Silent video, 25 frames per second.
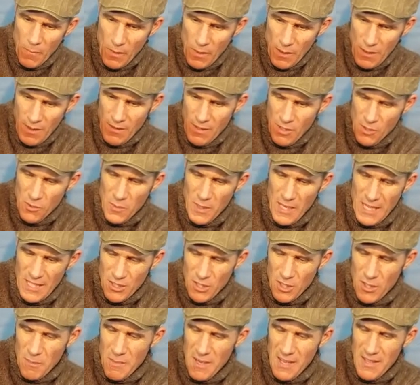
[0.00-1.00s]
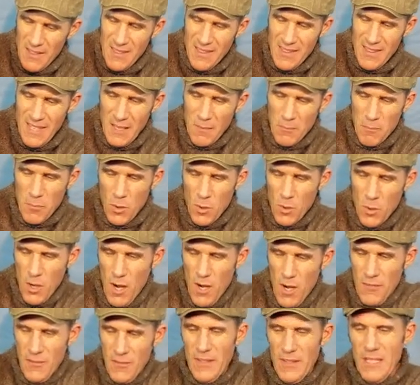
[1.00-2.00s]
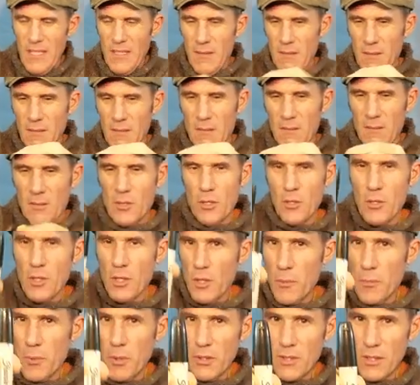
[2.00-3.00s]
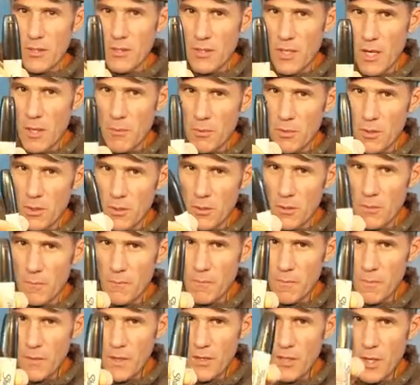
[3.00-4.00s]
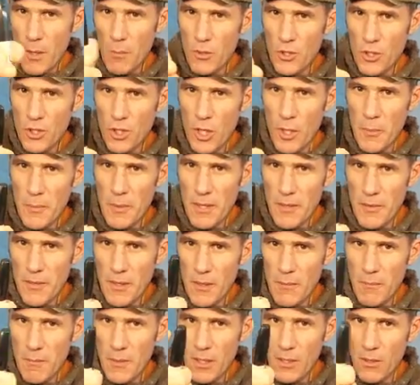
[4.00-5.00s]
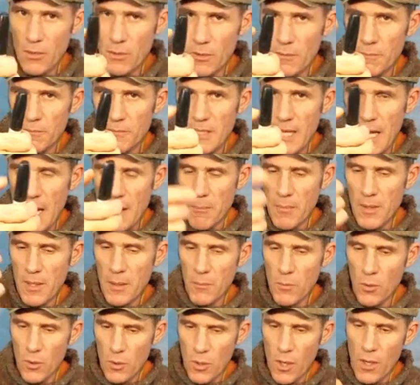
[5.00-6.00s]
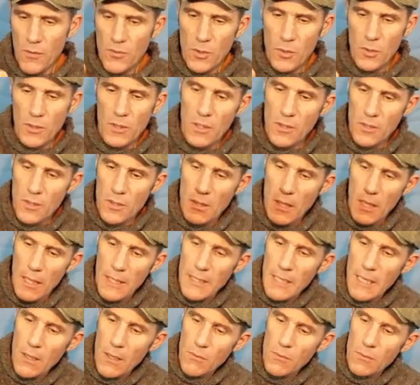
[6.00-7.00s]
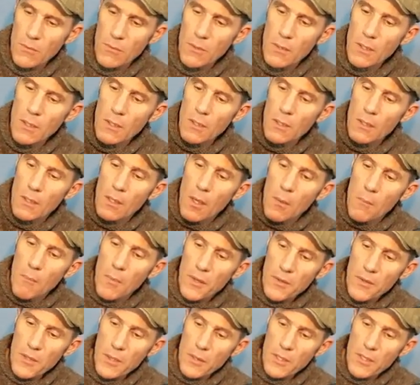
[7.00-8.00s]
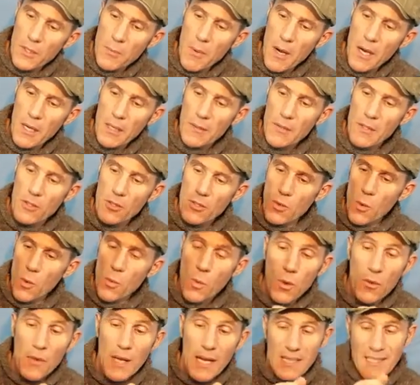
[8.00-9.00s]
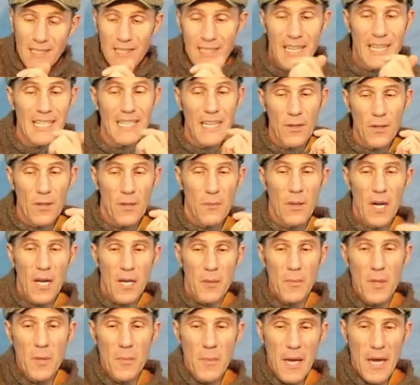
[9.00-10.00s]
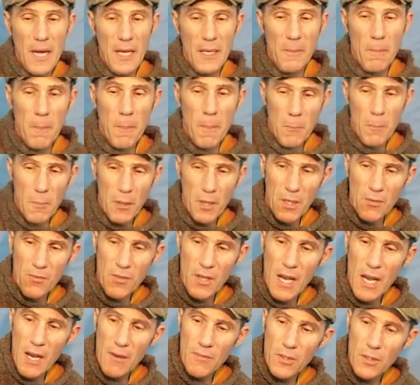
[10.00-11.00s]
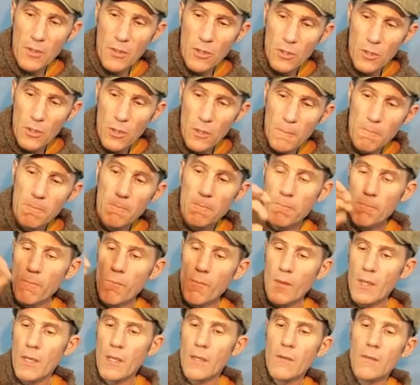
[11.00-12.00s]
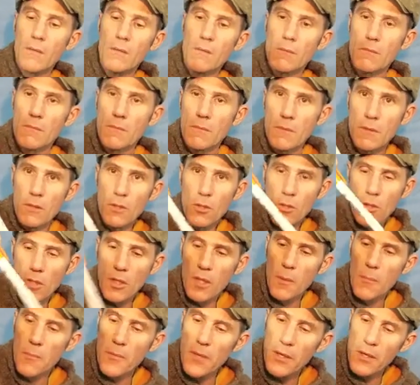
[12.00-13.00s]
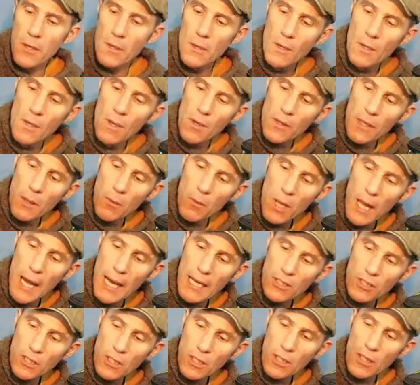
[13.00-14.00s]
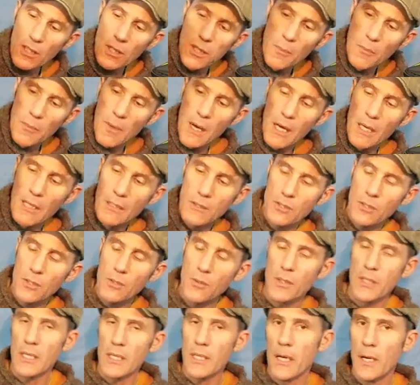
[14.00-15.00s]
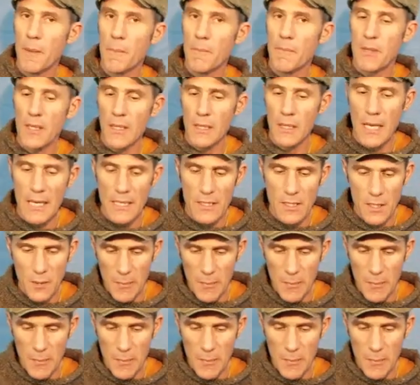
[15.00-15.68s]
this one actually, my thing broke off of it. So you can put the double Sharpie in there. My little tab thing broke off, so it does slide down. But there is a pocket there, so it will not slide down to the bottom of the bag. But if you have the little clip there, they will actually clip onto the elastic